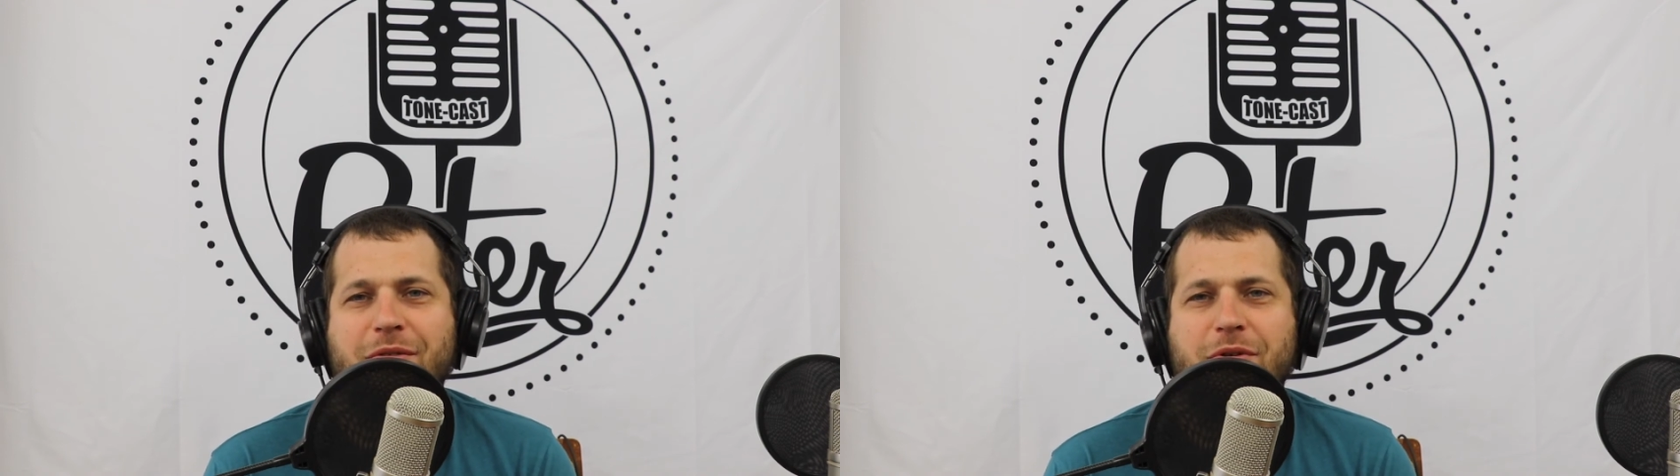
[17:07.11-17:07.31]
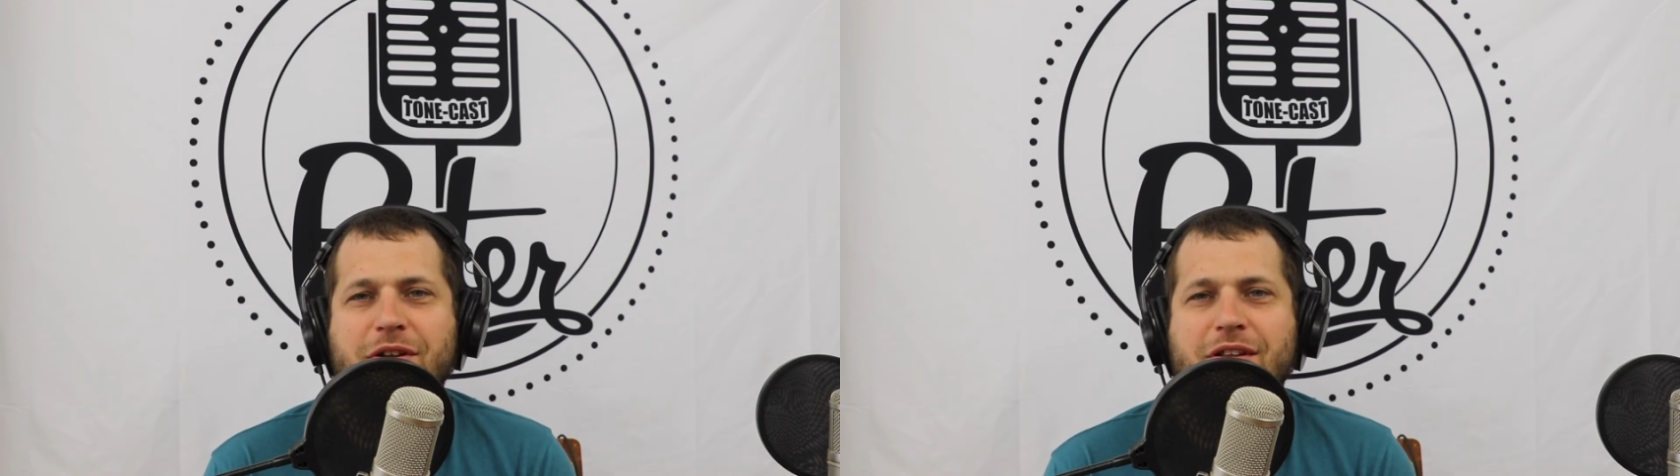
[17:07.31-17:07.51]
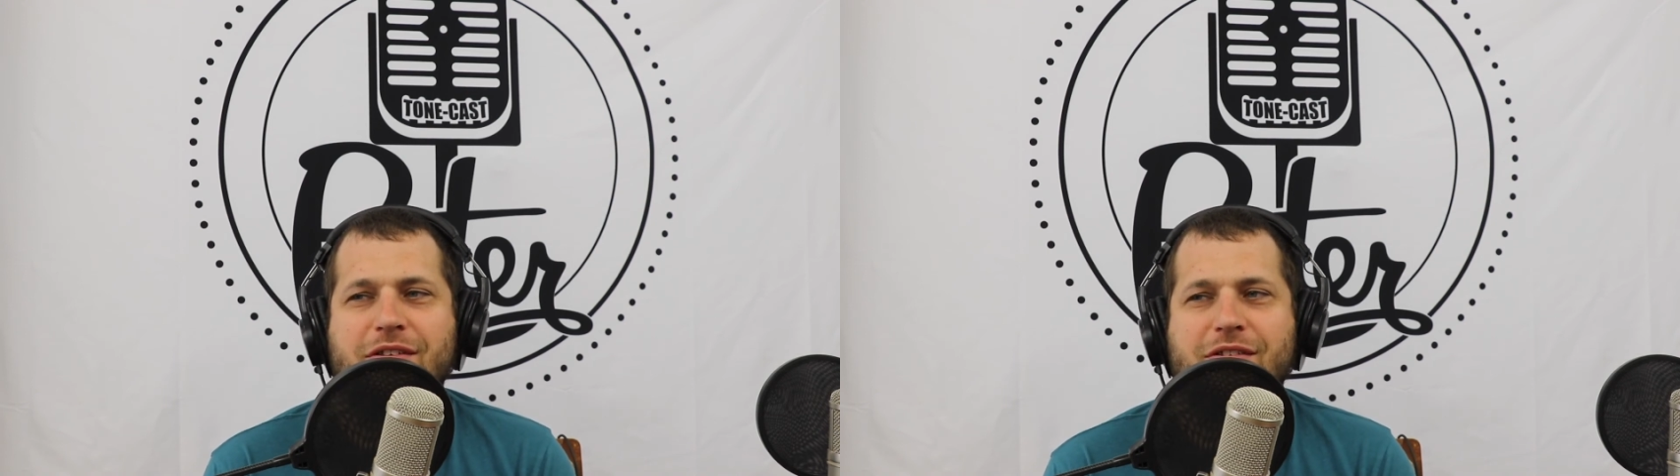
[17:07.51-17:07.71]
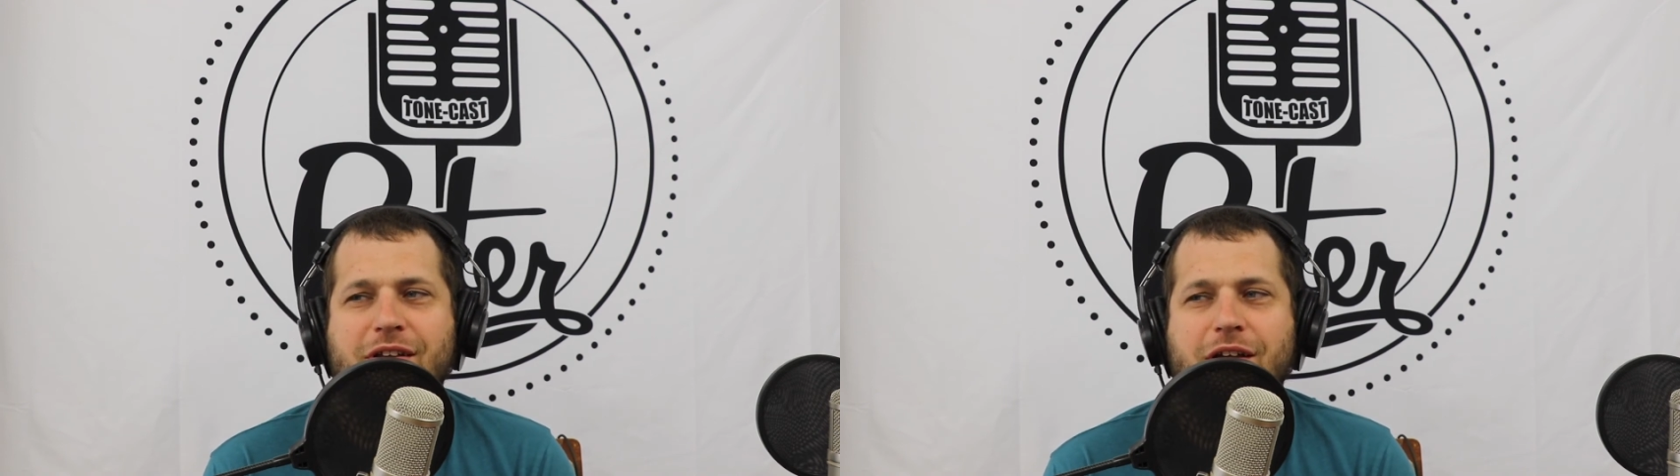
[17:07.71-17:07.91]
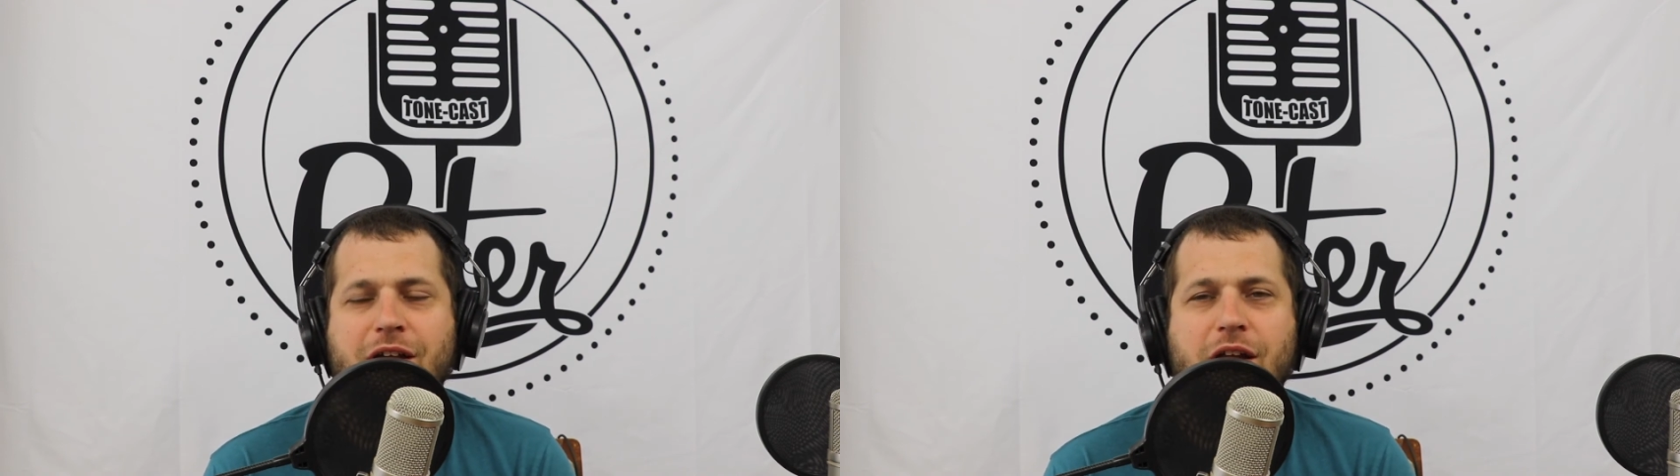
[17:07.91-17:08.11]
We're in this
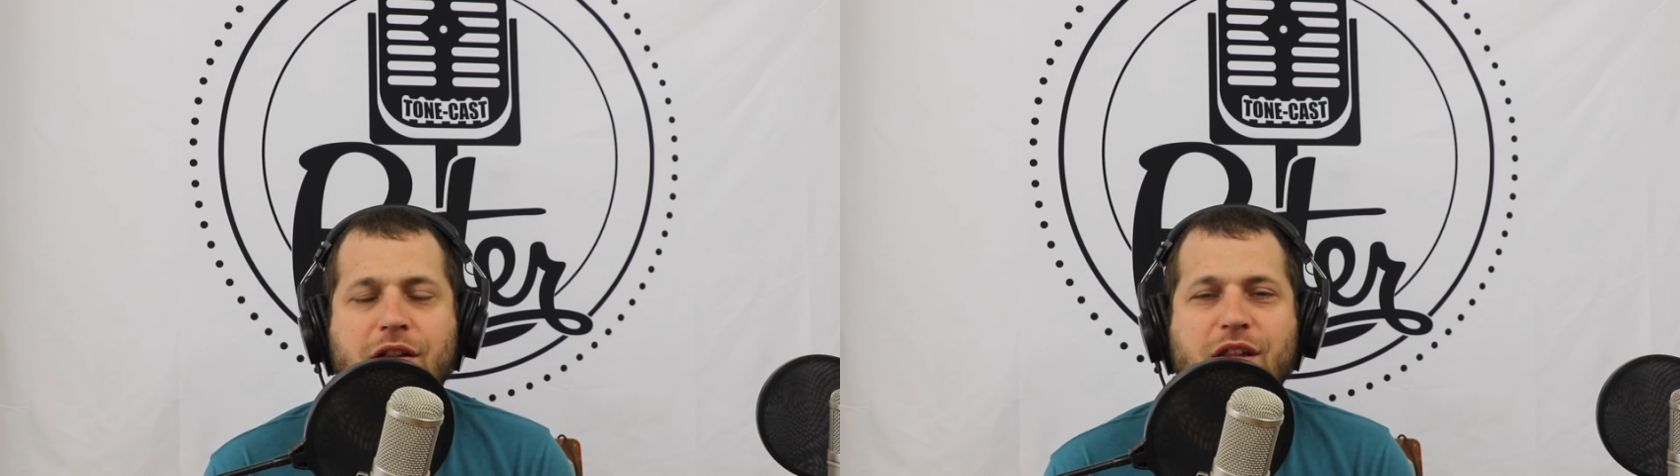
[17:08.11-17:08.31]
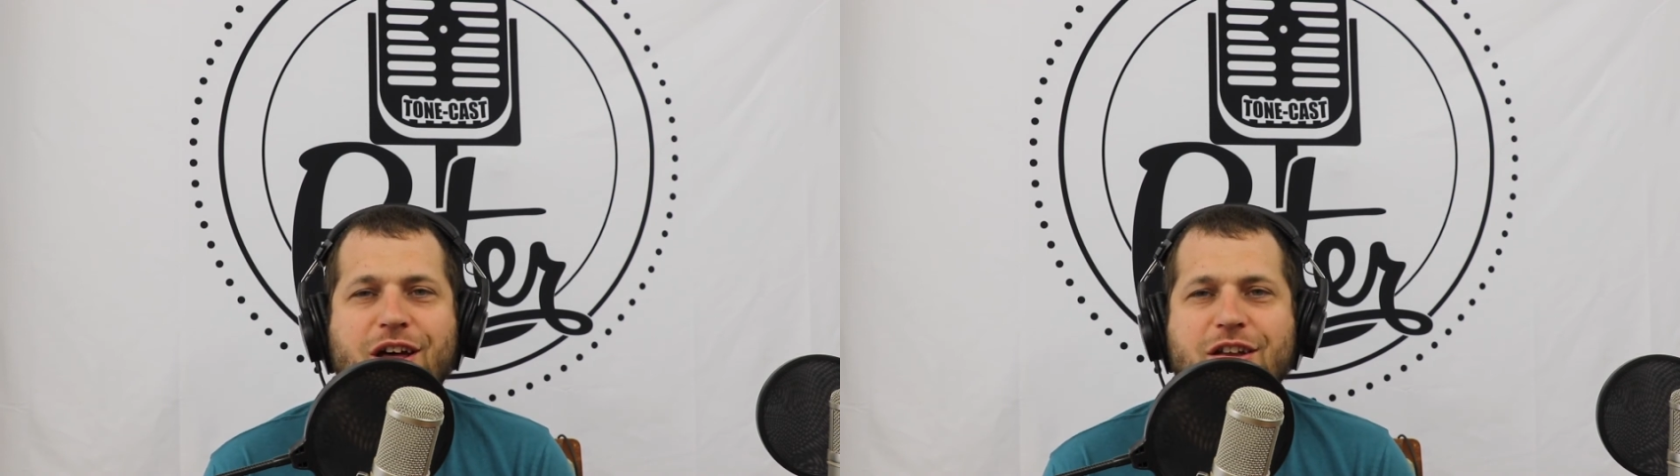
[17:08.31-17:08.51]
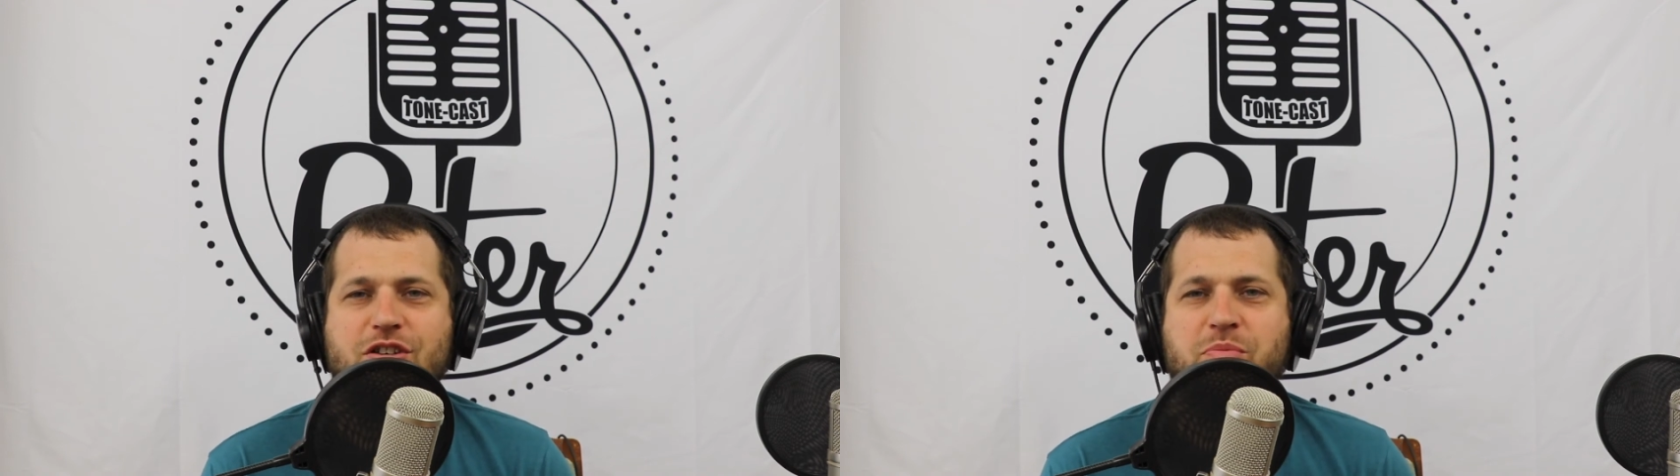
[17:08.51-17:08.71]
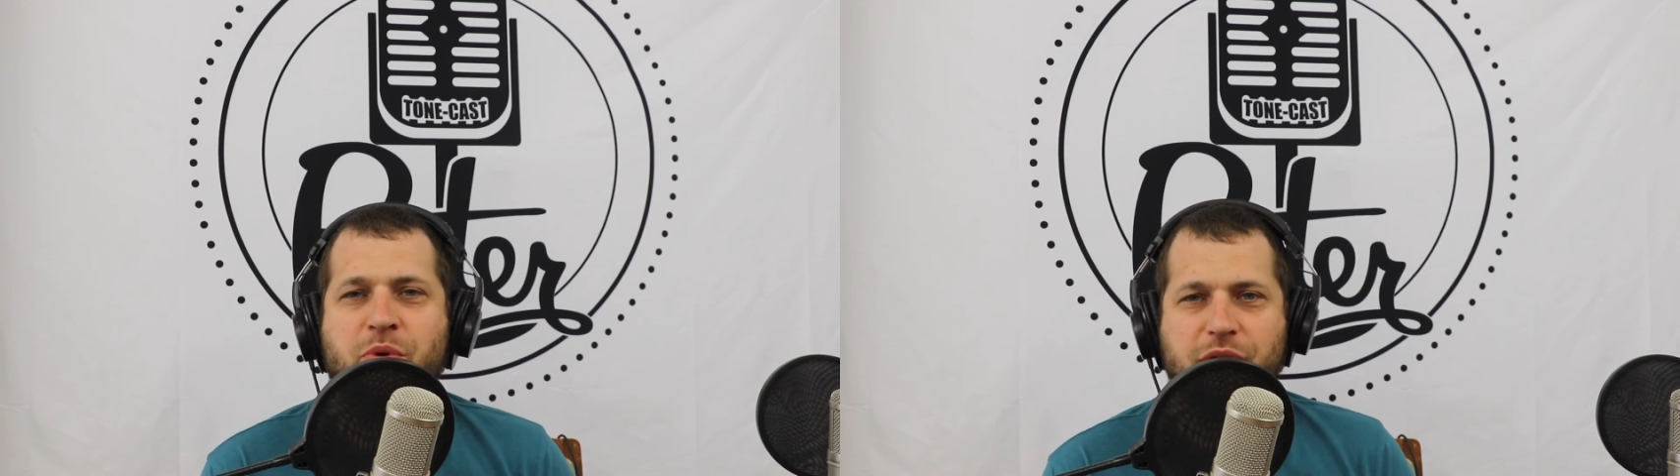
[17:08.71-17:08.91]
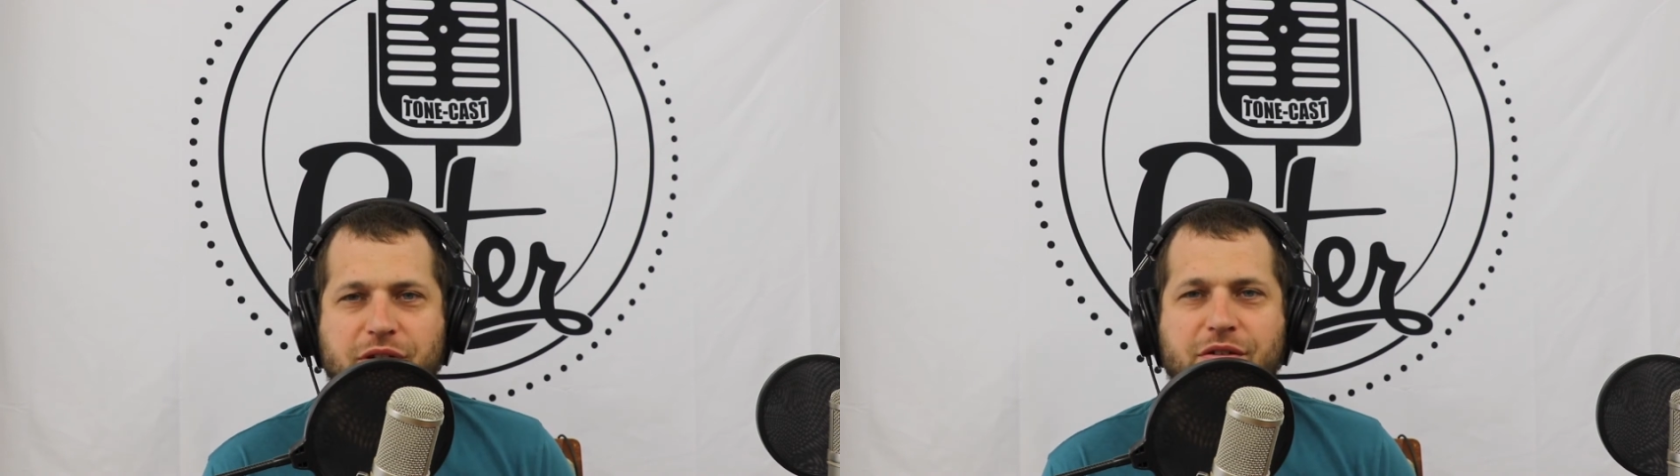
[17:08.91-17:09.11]
uh, kind of launch
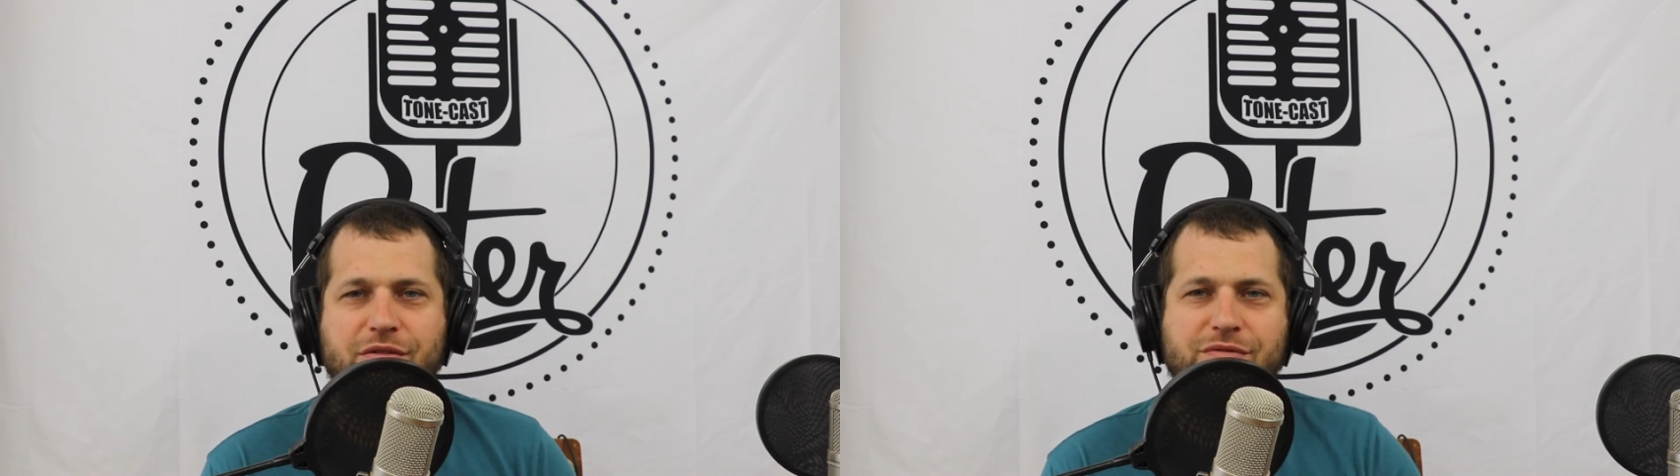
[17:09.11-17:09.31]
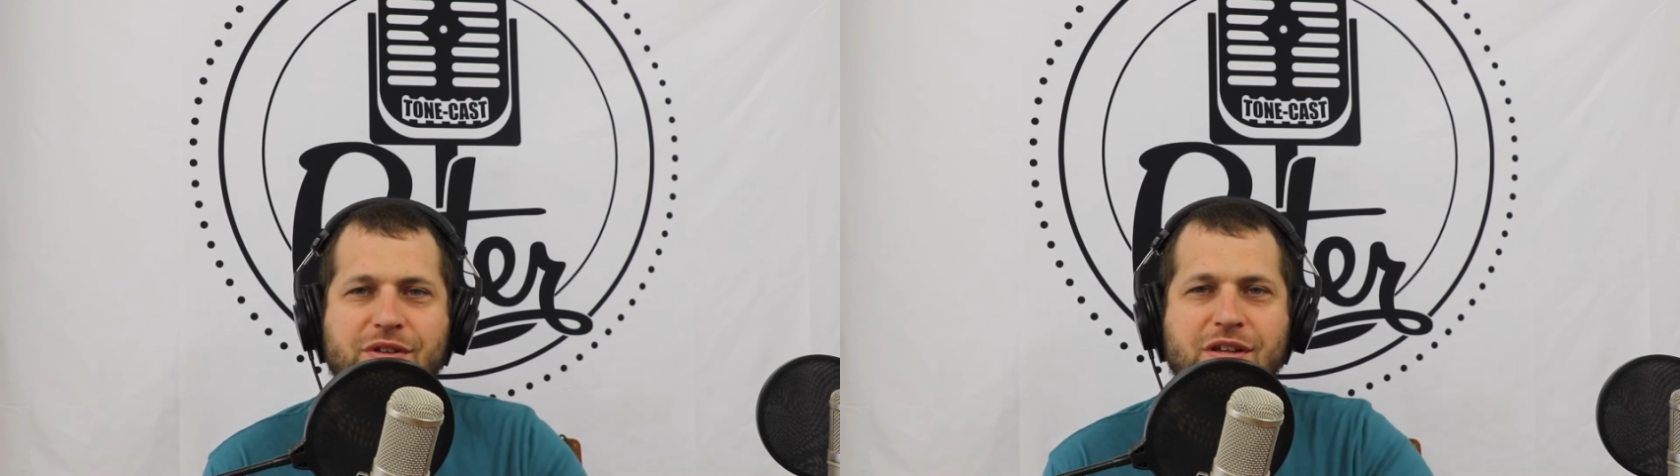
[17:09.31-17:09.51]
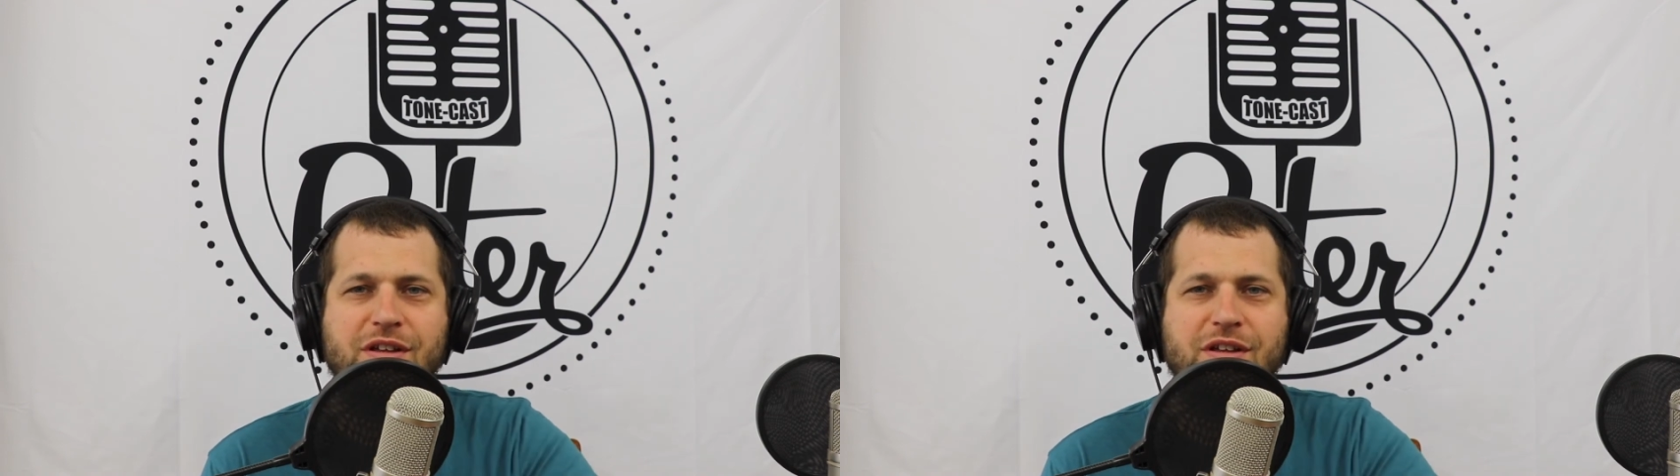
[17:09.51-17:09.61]
point of